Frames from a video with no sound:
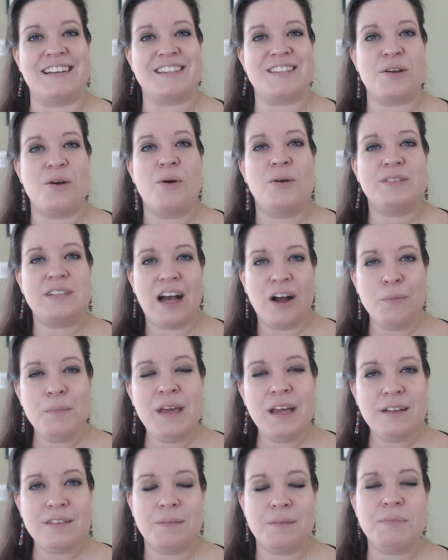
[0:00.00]
days? Tell me
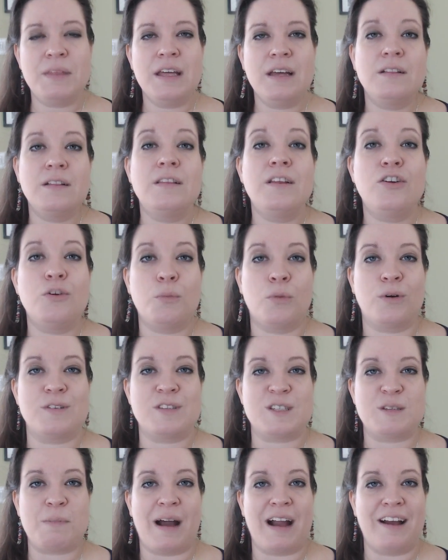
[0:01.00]
something a little more
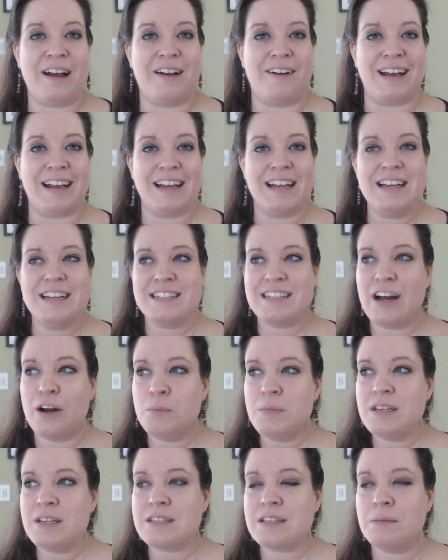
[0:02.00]
inspiring.
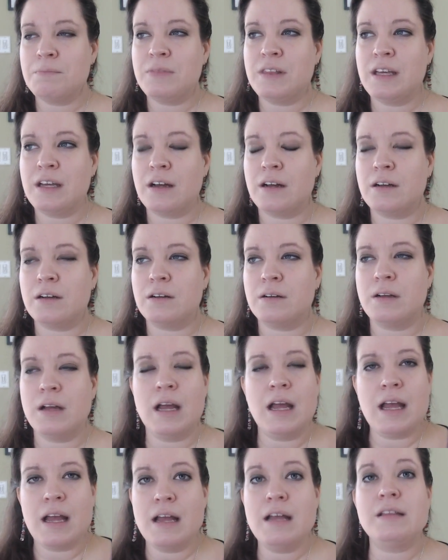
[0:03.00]
Tell me something
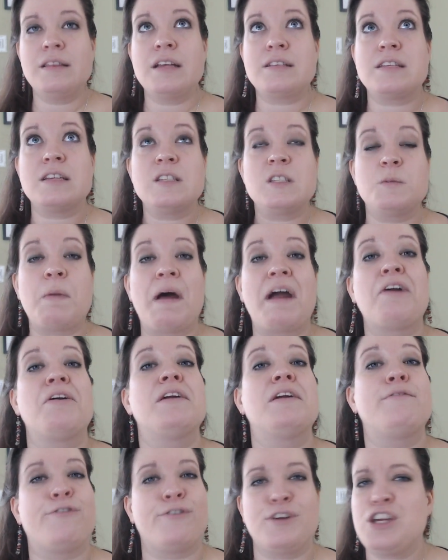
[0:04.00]
that's
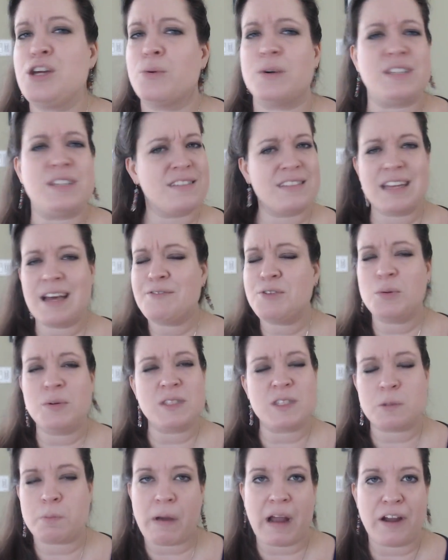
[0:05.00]
inspiring for you. It doesn't have to
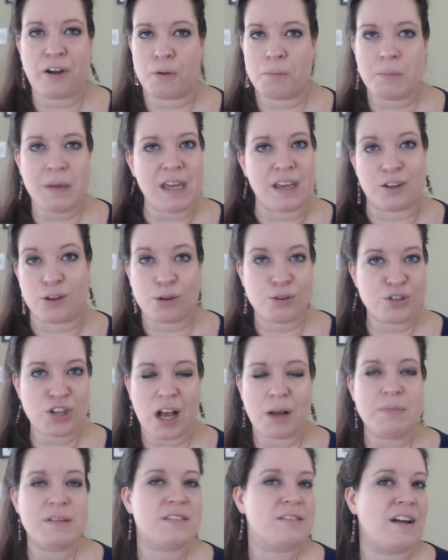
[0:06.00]
inspire me. Your
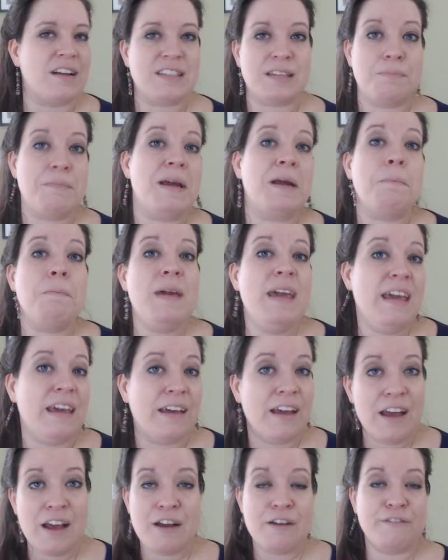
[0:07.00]
job is not to make
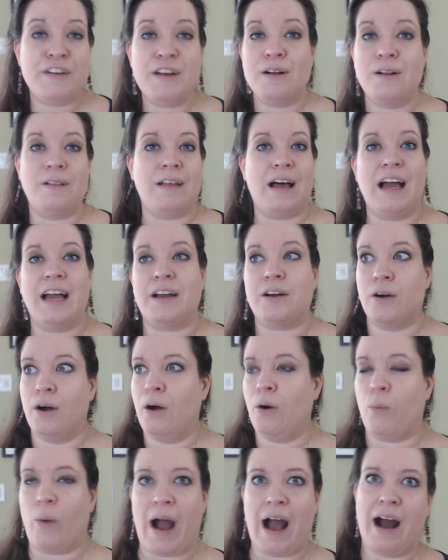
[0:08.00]
me feel like,
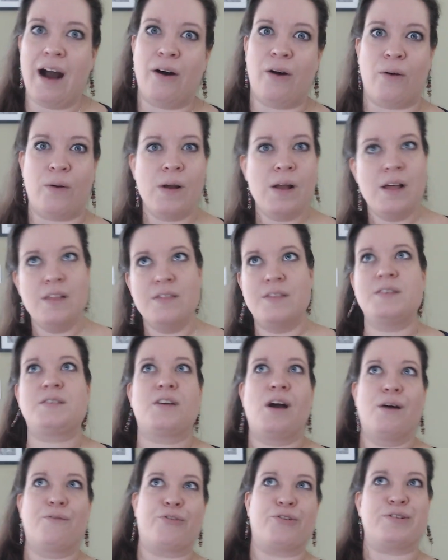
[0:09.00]
oh, wow, this
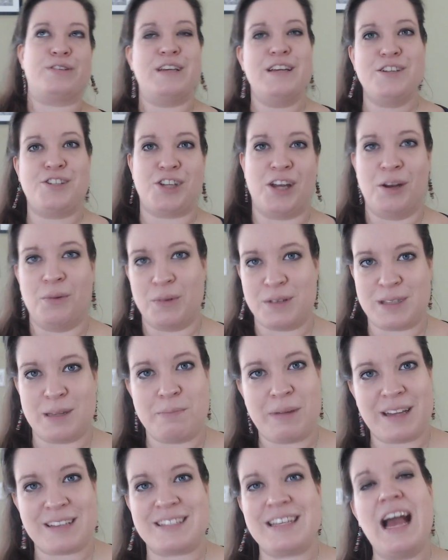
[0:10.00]
conversation was the
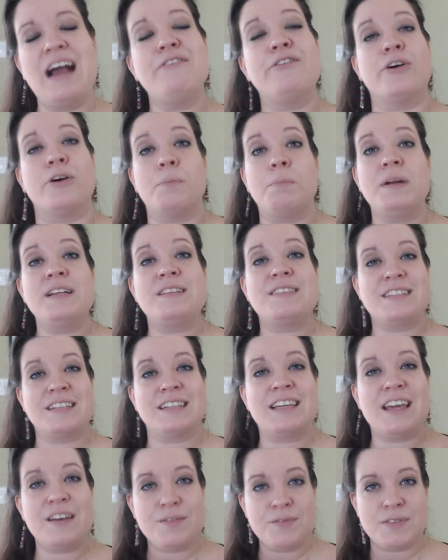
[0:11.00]
best ever, but it's
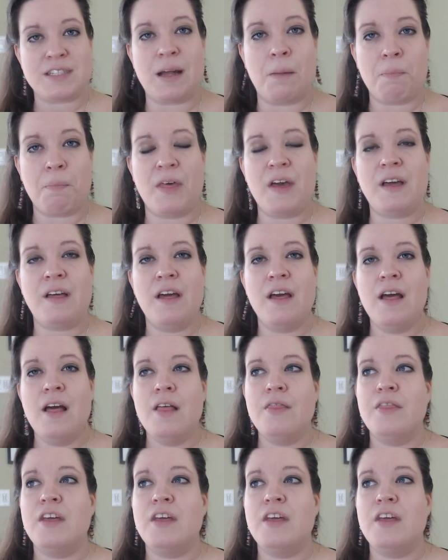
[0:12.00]
to give something